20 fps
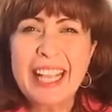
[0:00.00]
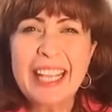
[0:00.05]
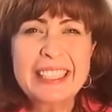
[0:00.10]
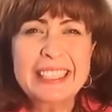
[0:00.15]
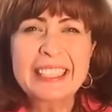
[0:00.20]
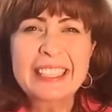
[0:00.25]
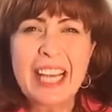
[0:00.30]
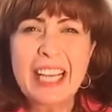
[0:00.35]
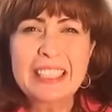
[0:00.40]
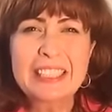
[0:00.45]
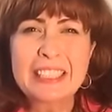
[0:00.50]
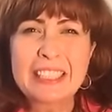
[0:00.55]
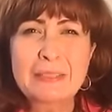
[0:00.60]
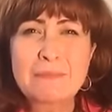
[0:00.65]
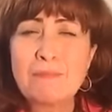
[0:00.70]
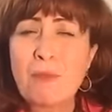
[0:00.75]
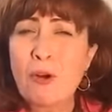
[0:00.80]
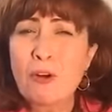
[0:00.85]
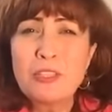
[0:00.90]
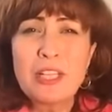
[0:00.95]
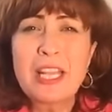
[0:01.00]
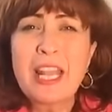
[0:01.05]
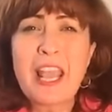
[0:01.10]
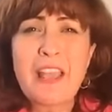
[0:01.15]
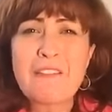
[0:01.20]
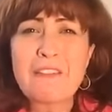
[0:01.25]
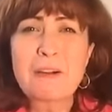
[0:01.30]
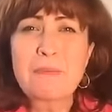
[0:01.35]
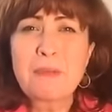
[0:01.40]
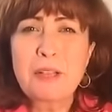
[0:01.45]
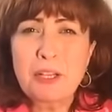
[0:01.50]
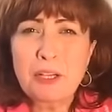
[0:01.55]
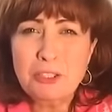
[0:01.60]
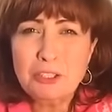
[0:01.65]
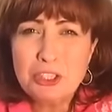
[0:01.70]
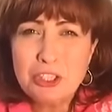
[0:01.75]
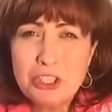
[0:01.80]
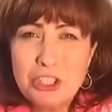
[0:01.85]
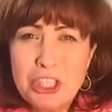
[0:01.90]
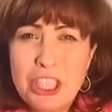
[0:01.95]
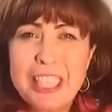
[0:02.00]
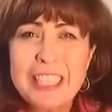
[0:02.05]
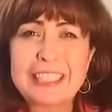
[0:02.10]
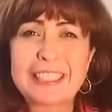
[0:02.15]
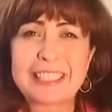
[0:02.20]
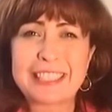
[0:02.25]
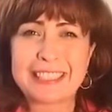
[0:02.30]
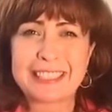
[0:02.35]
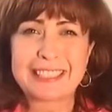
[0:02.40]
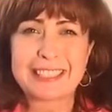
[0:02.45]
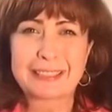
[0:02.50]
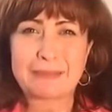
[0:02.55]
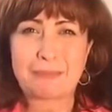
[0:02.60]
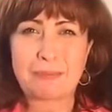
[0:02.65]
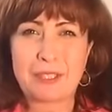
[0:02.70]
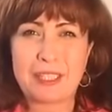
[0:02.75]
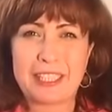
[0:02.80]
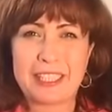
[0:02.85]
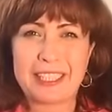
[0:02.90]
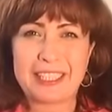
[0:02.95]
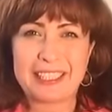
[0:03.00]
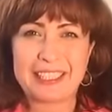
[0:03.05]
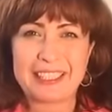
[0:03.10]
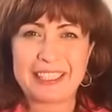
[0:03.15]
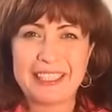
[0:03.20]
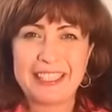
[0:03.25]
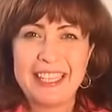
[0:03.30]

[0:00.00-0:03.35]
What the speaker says: excited more than ever because Jesus is speaking.